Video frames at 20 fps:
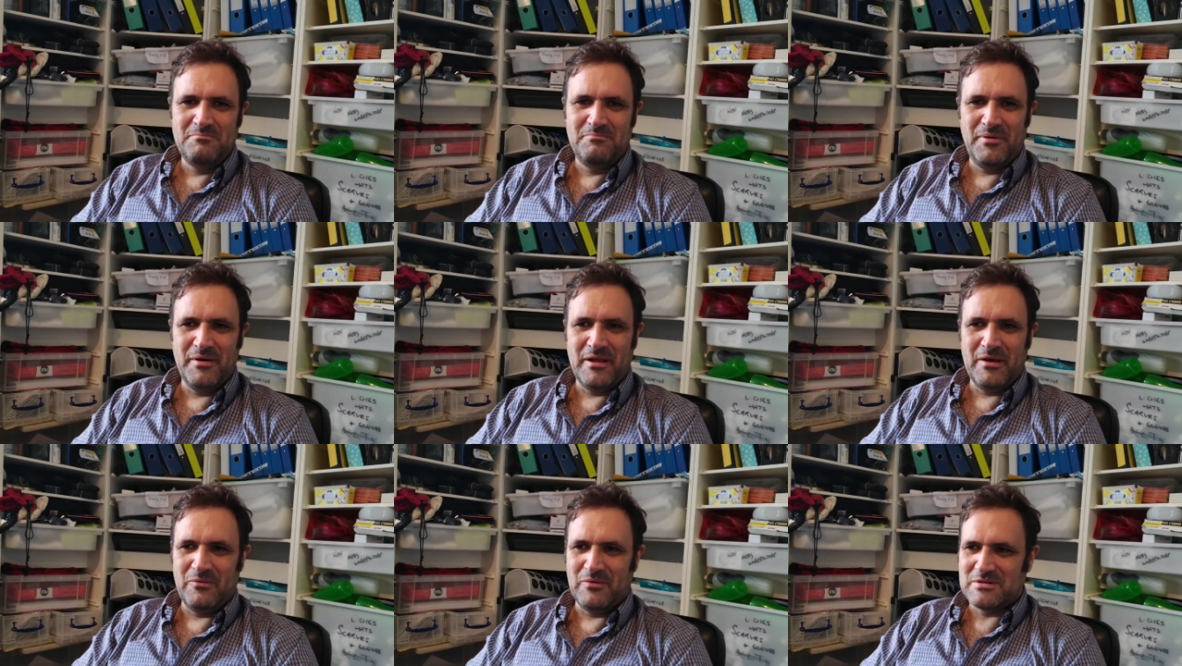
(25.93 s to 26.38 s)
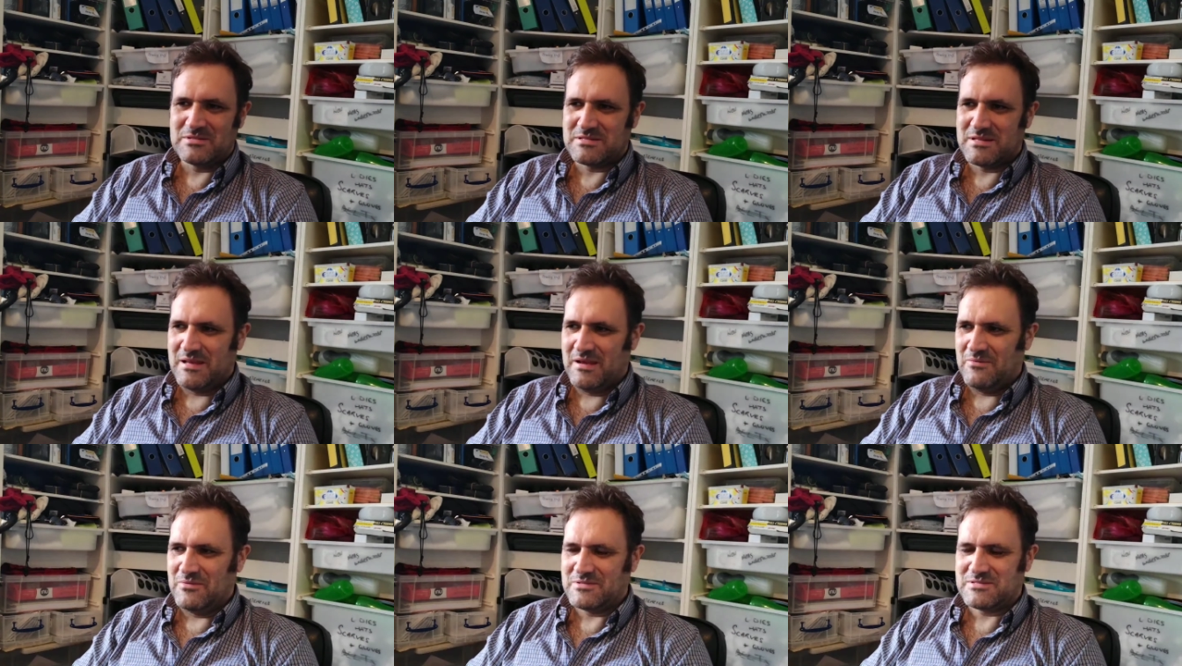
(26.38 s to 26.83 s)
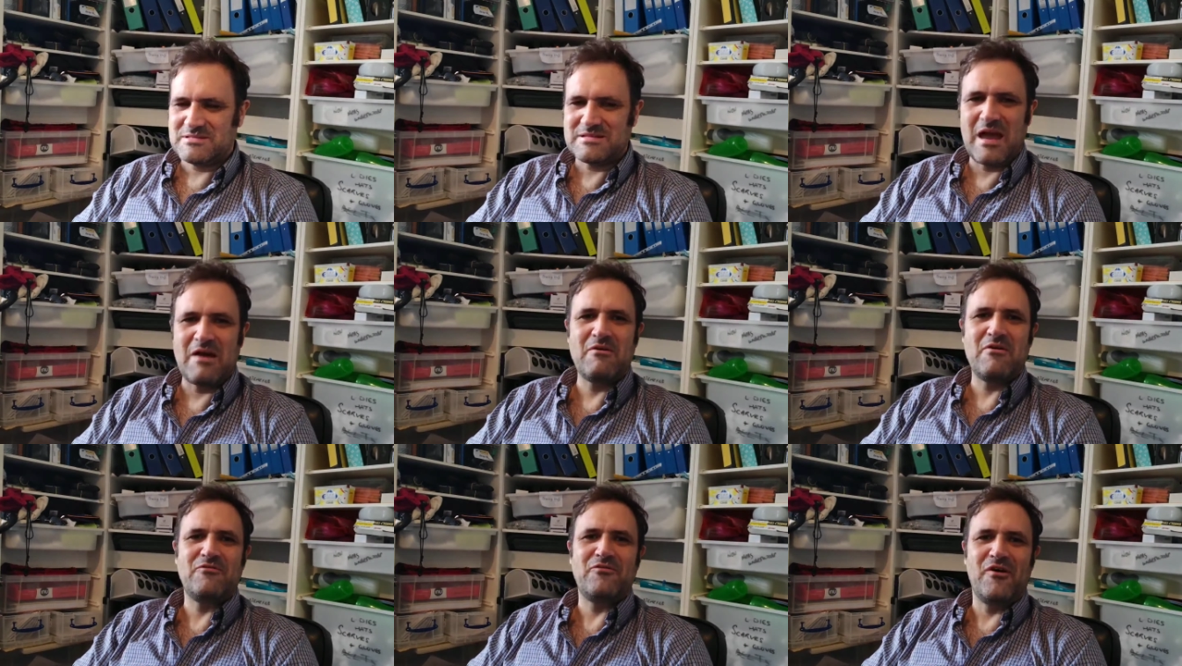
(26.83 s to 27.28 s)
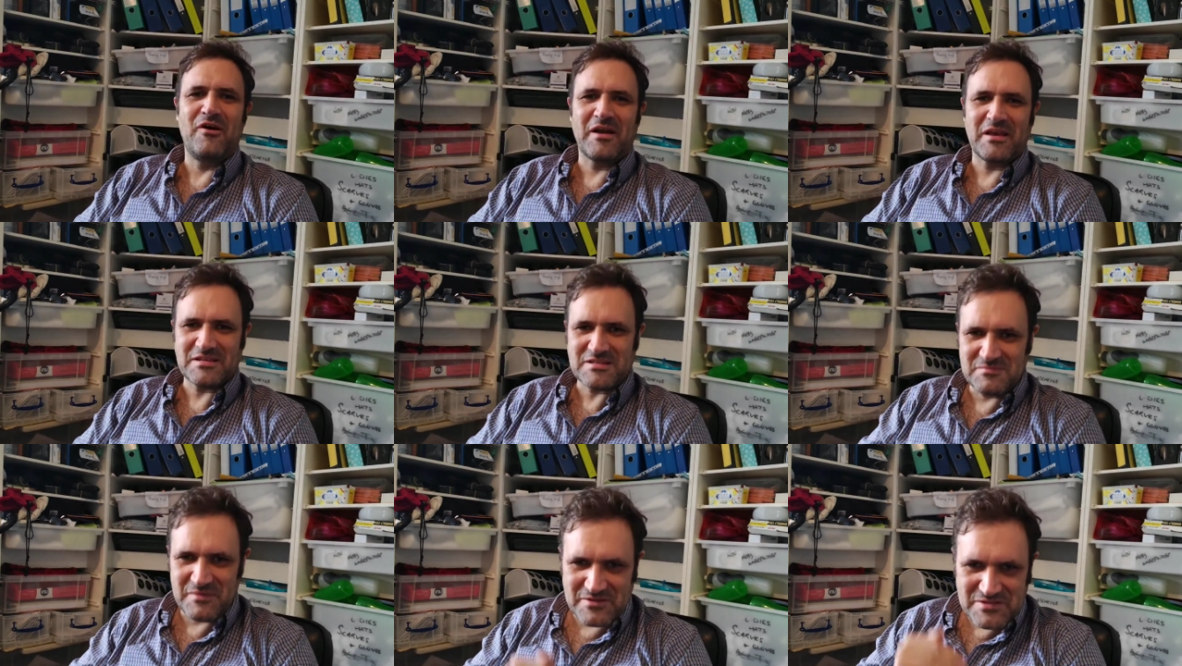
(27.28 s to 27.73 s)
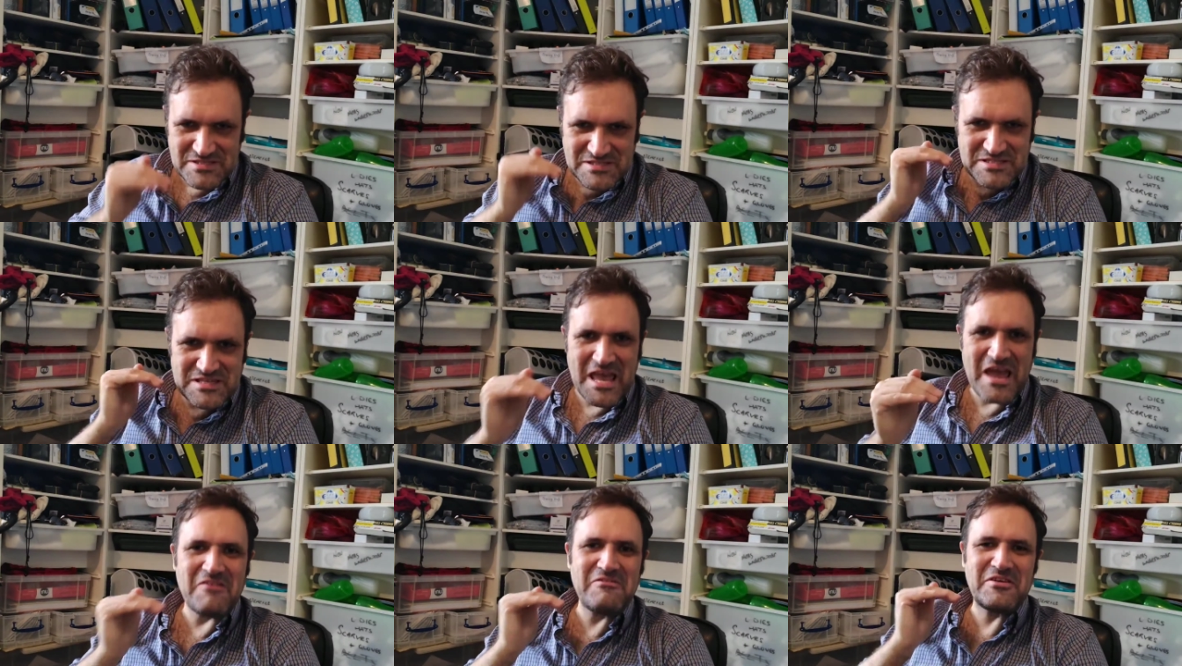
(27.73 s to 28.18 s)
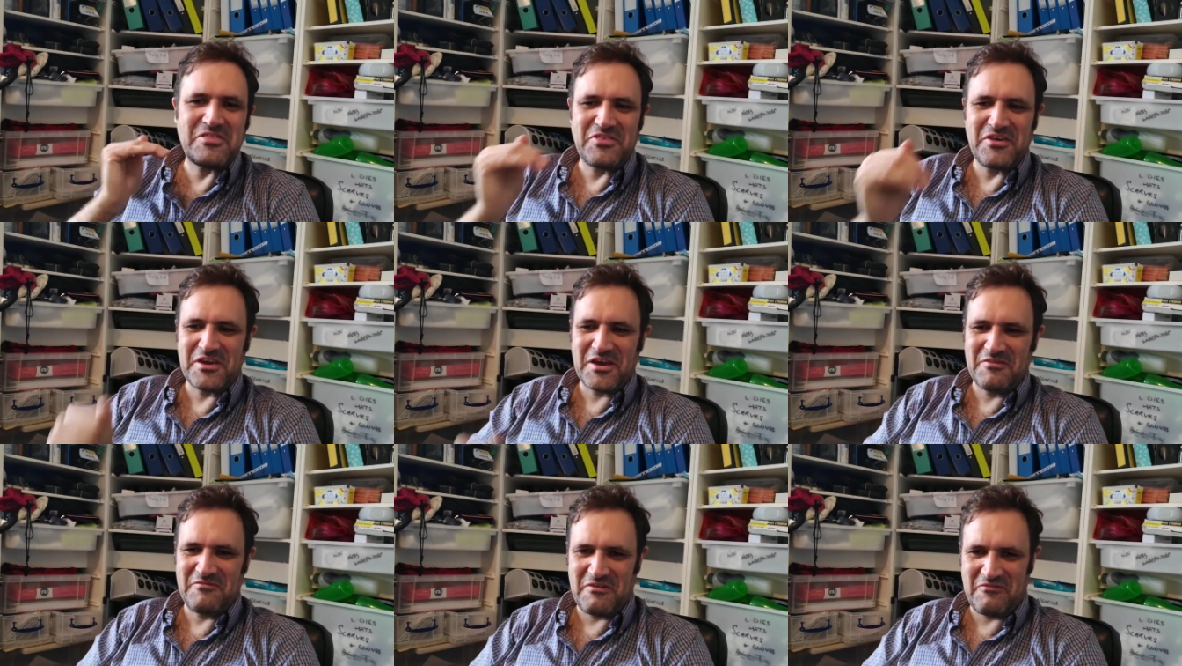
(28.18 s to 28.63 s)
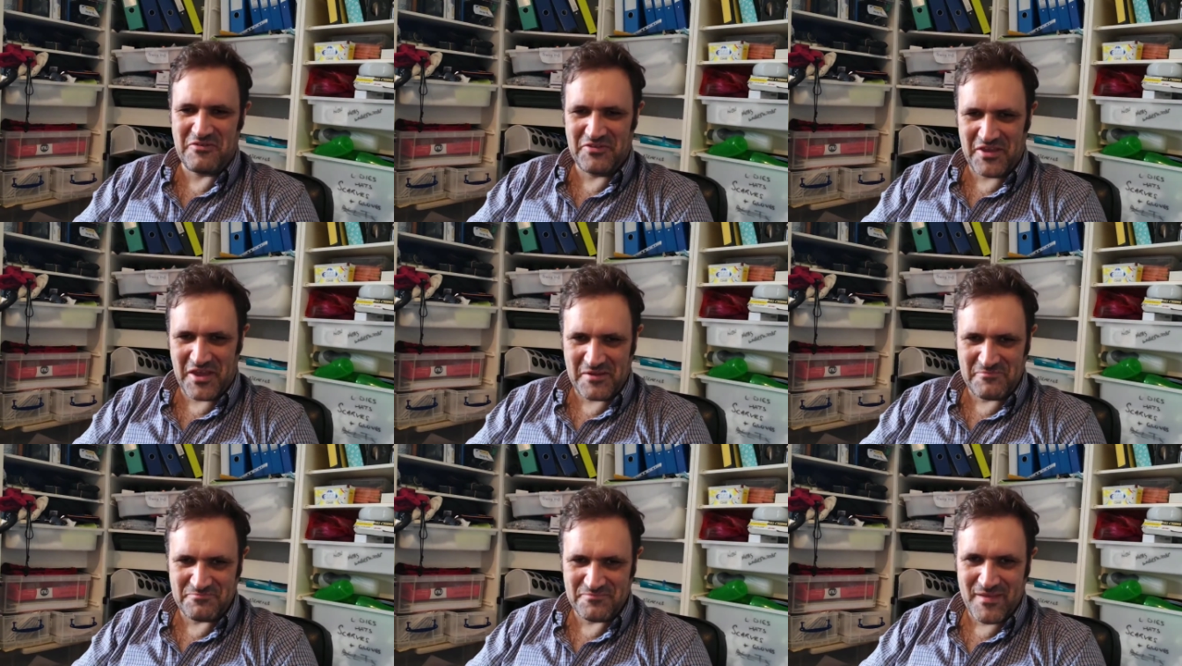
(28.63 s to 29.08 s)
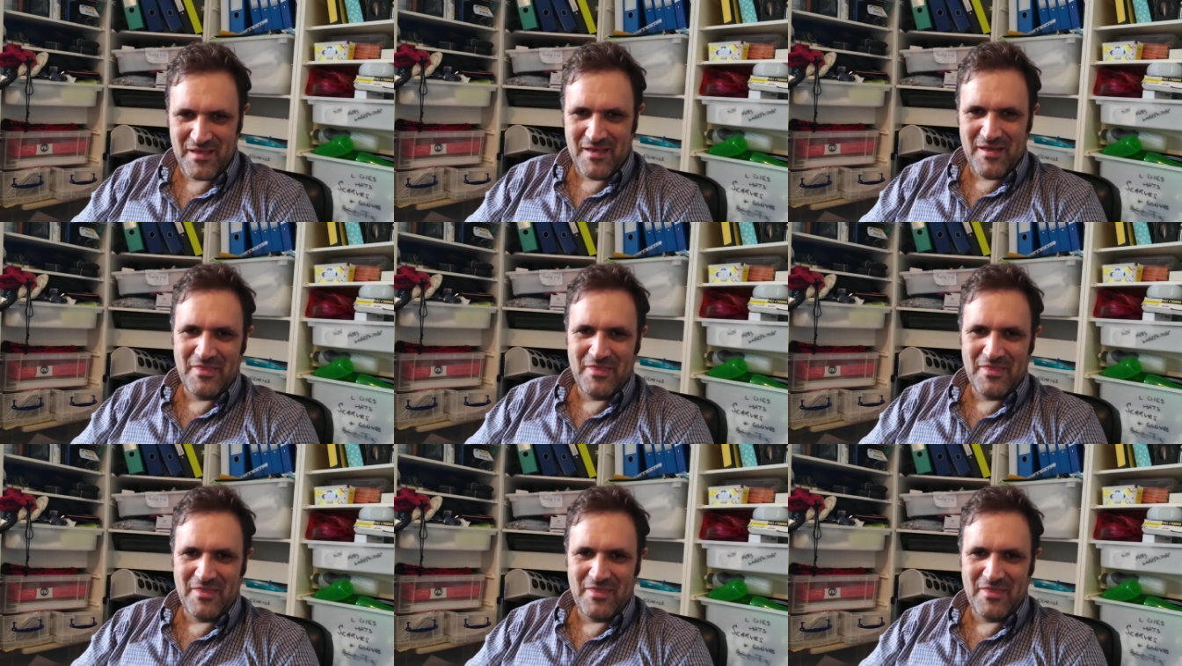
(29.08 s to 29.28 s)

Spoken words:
but it was terrifying. It's the most scary thing I've ever done.